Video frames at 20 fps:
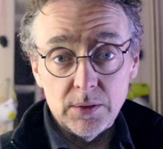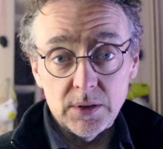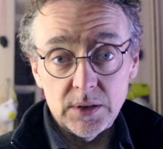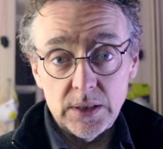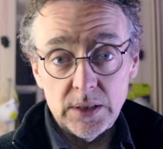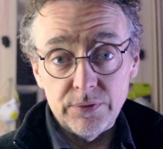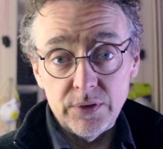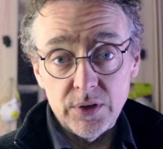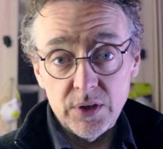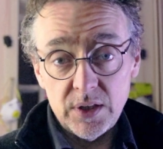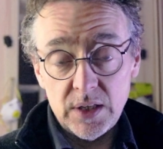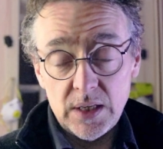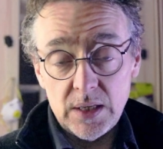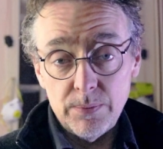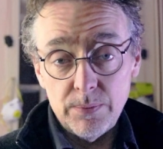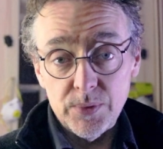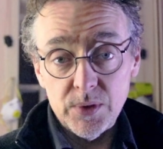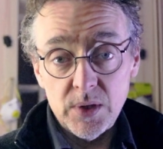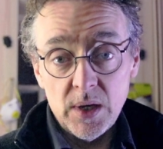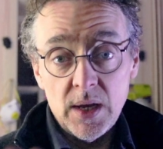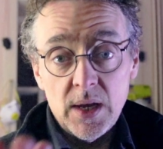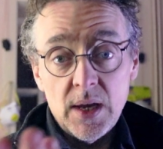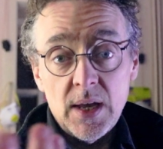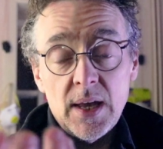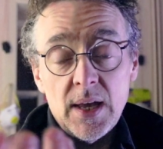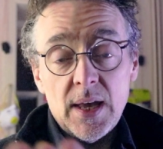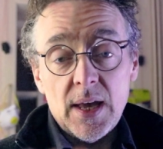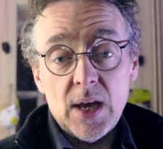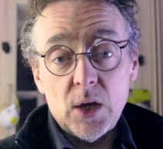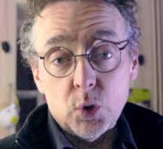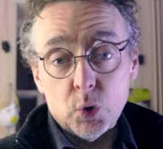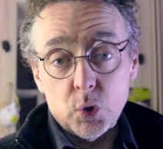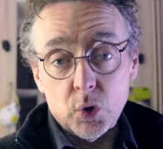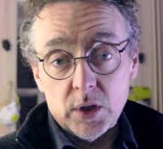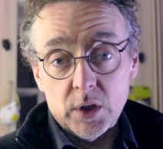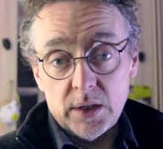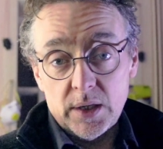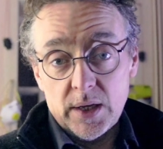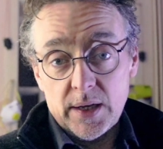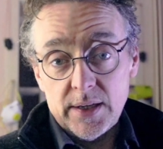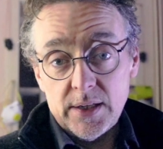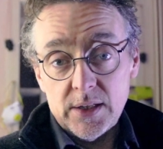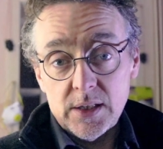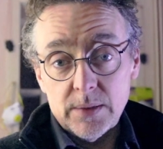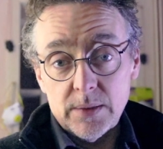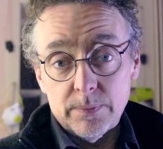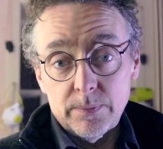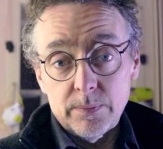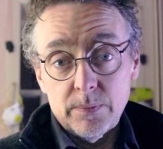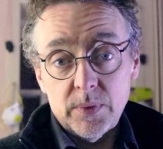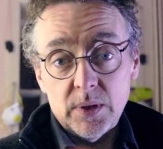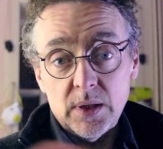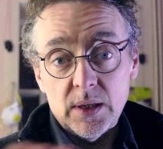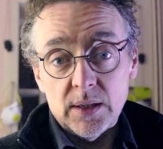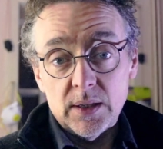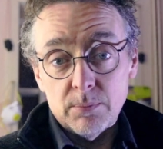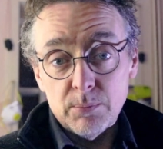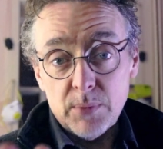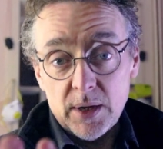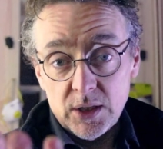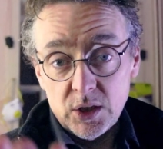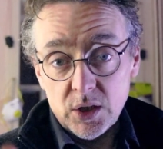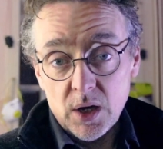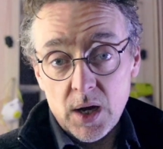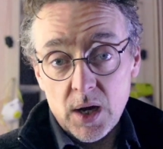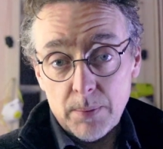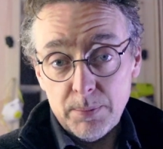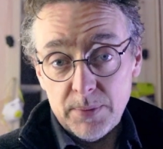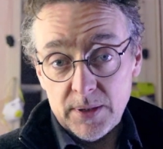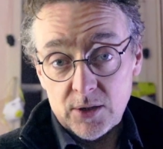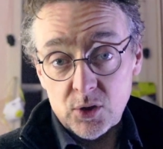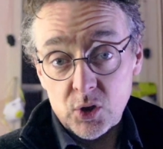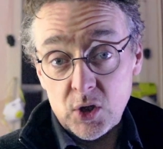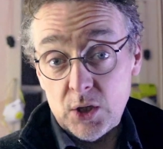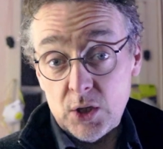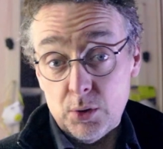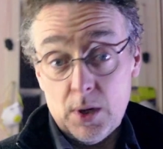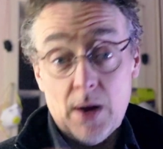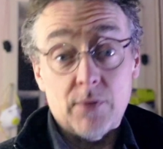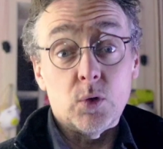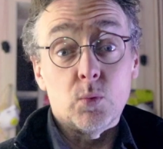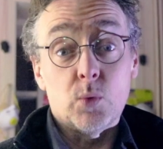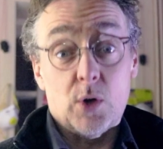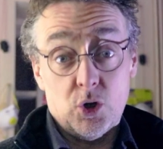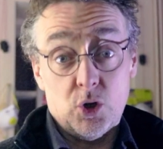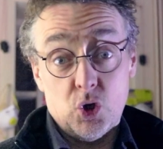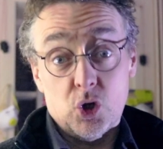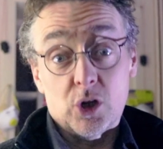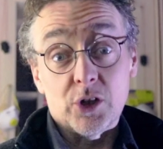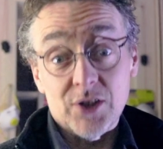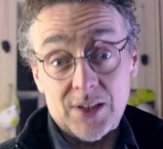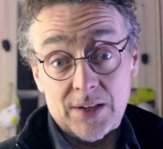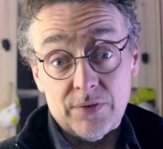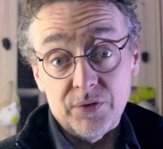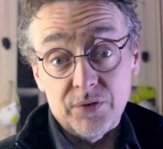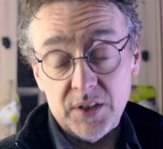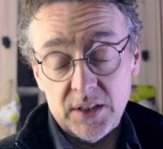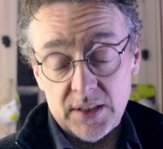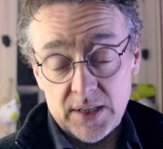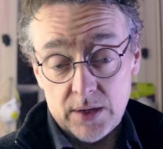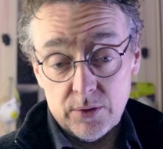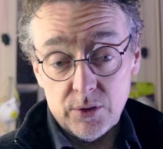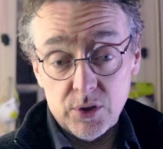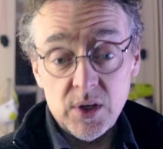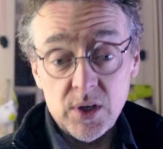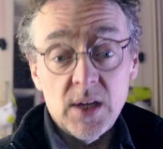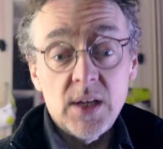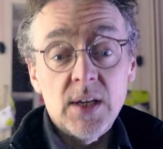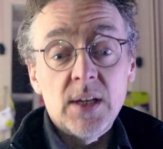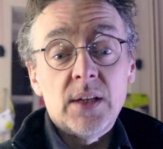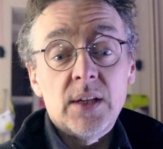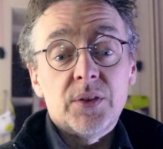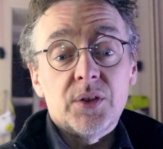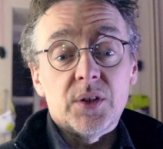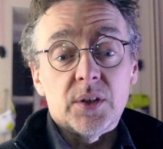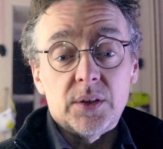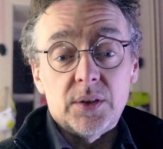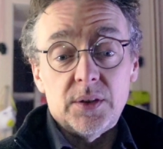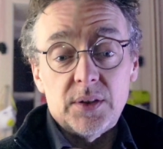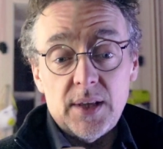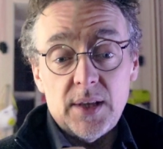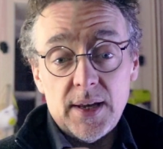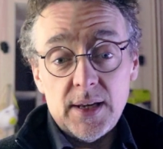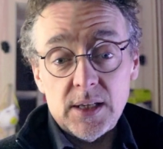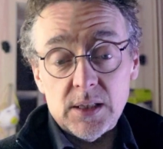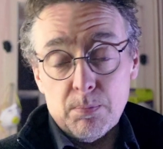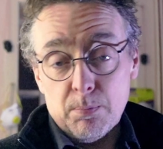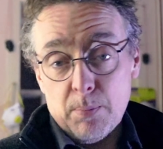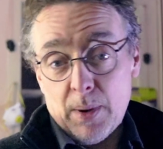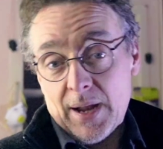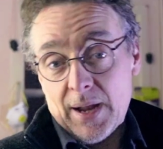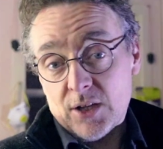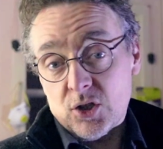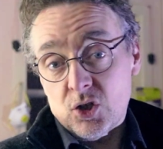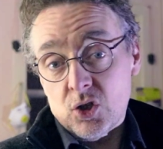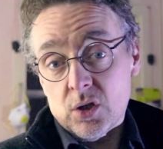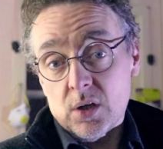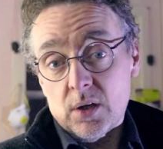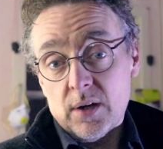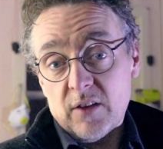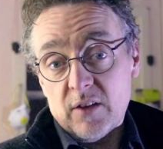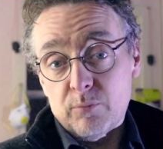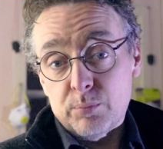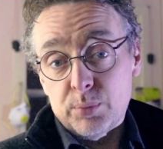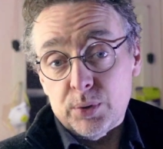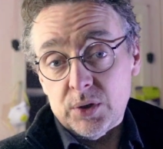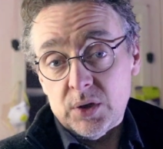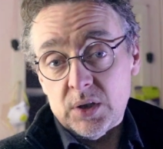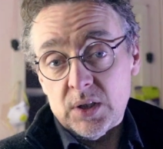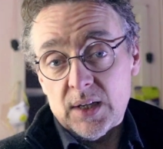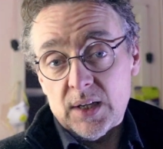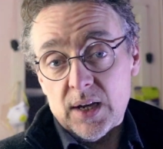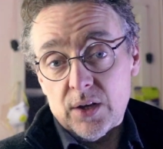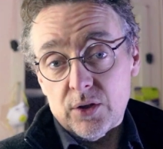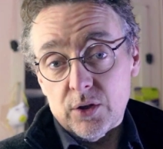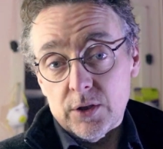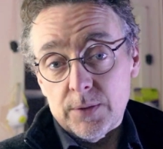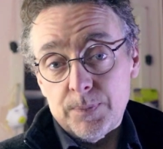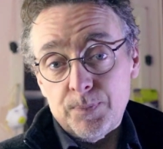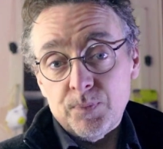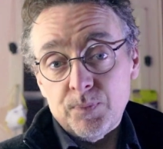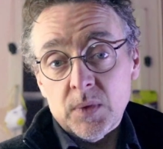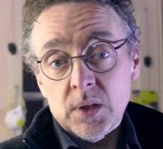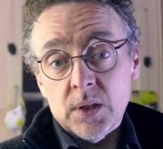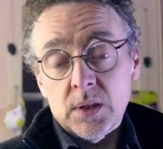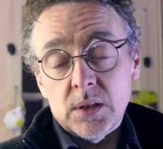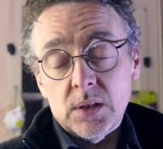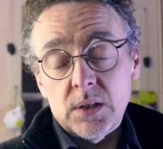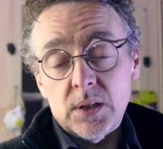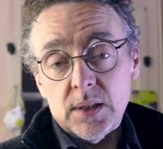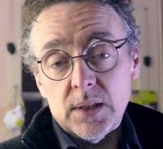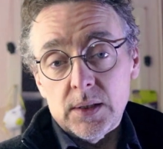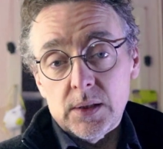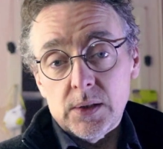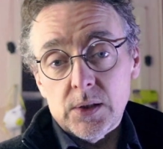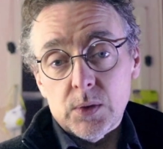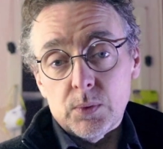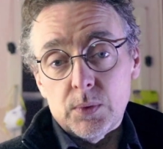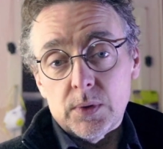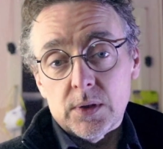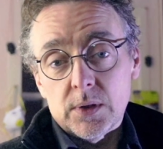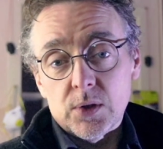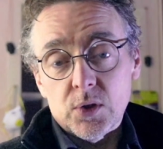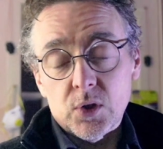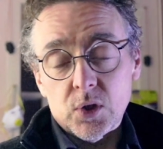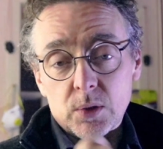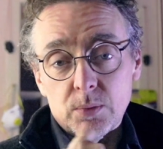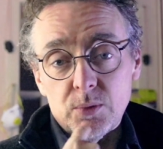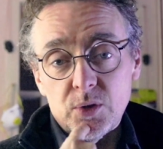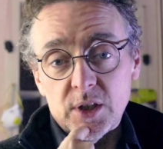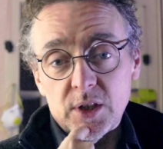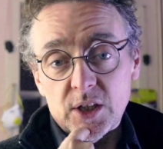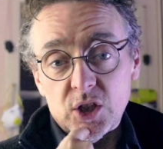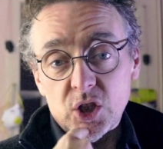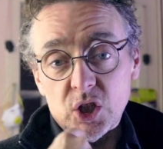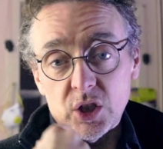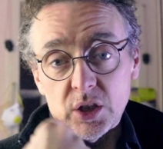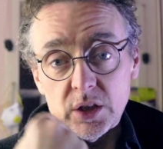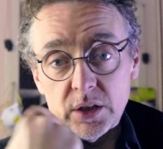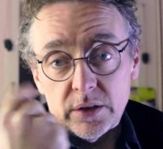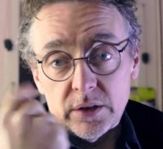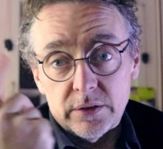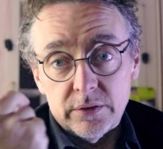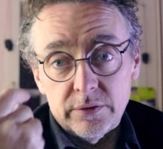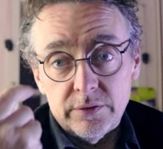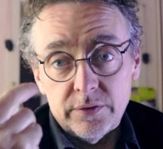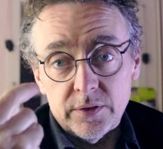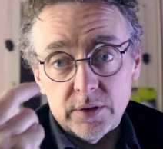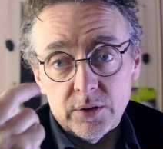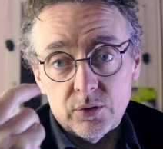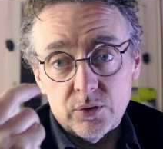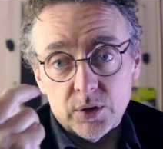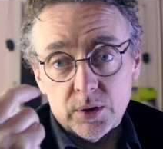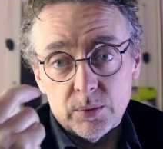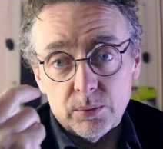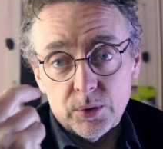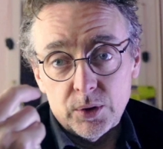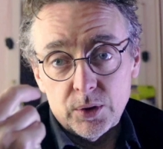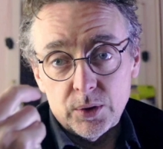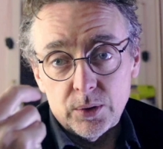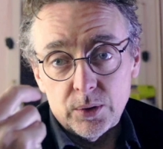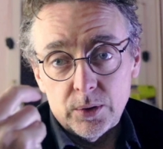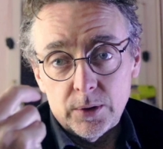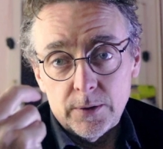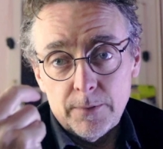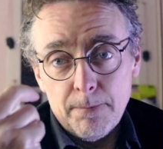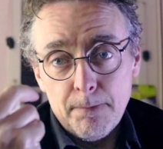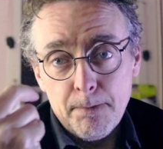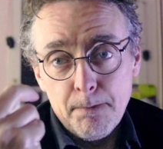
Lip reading: with different themes and organized them by topic. So you don't have to watch all 17 hours. The next batch that I've put together deals with the subject of drumroll